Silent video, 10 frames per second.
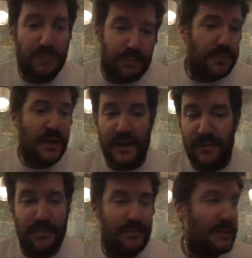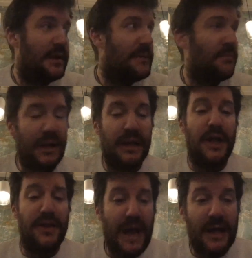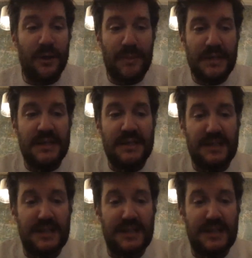kind of bring another element into the